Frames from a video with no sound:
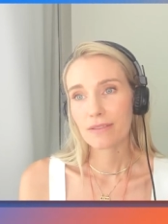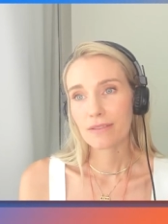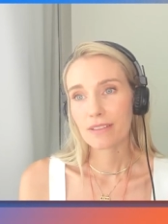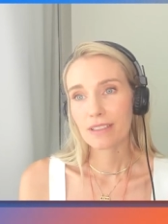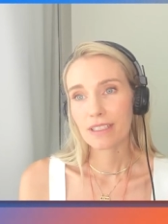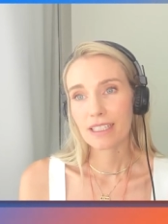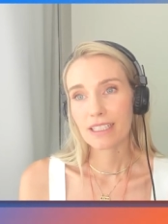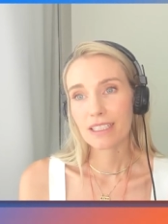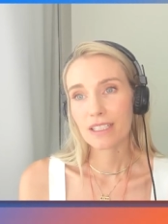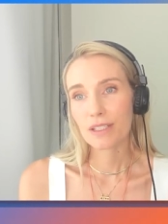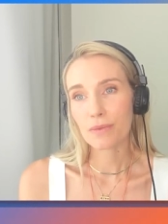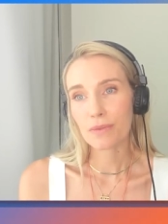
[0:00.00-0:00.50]

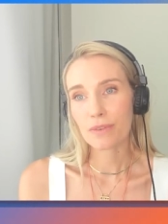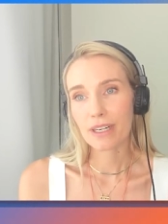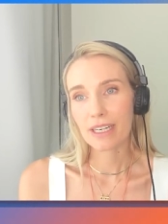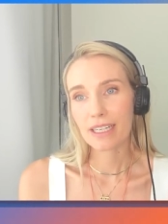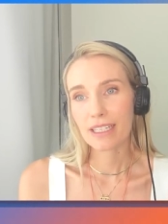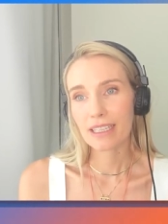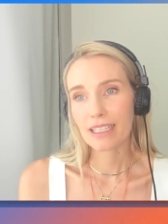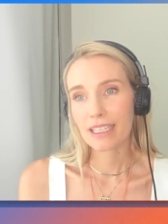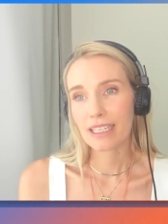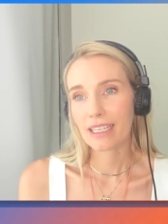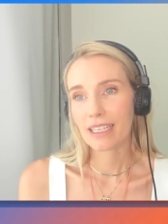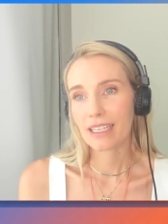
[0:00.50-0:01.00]
it's
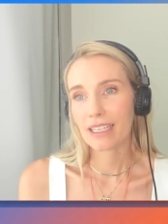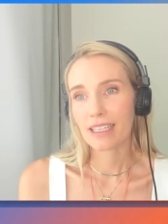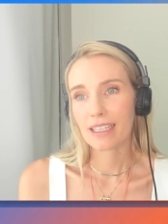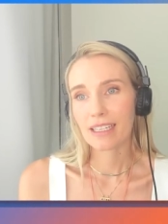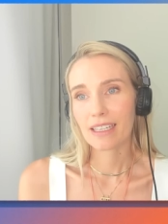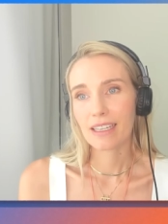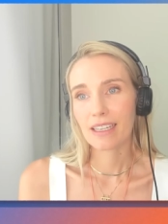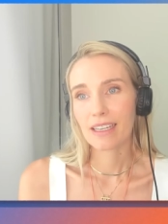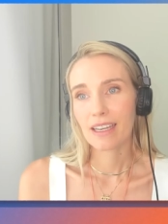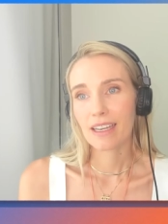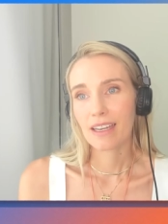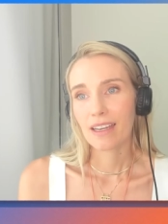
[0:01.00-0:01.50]
really
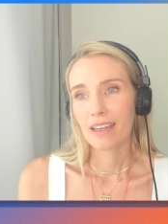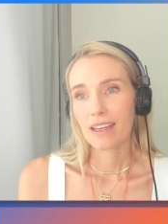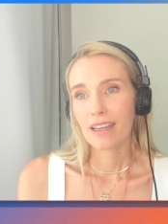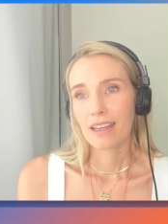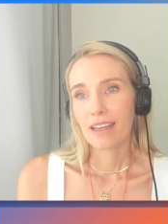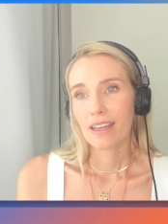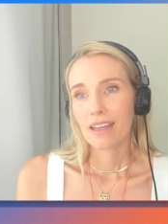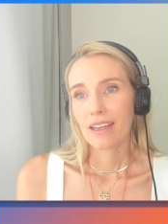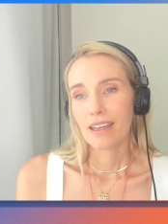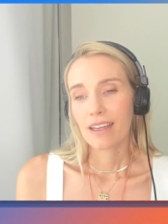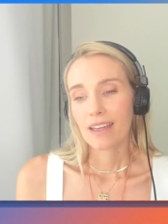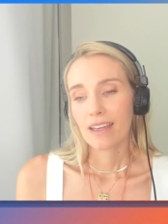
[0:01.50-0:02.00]

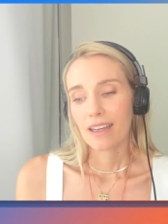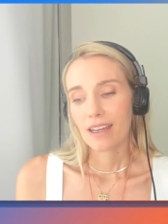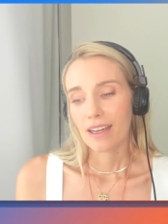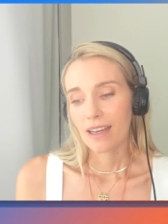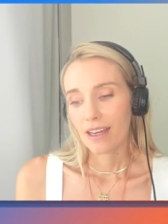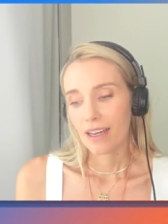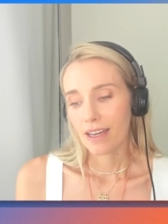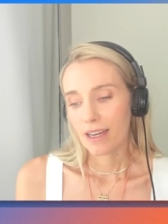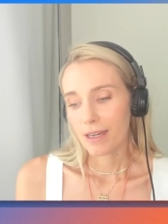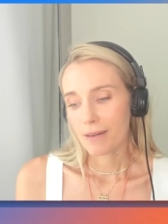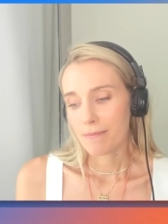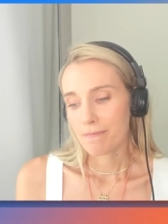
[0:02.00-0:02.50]

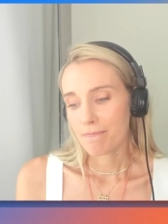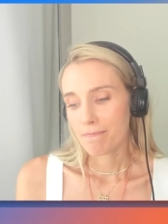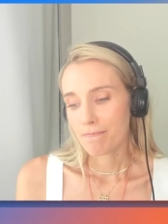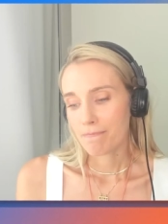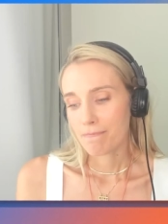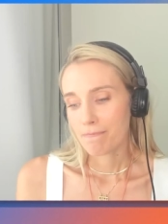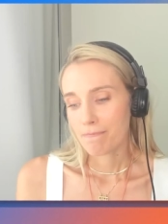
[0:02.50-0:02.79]
um,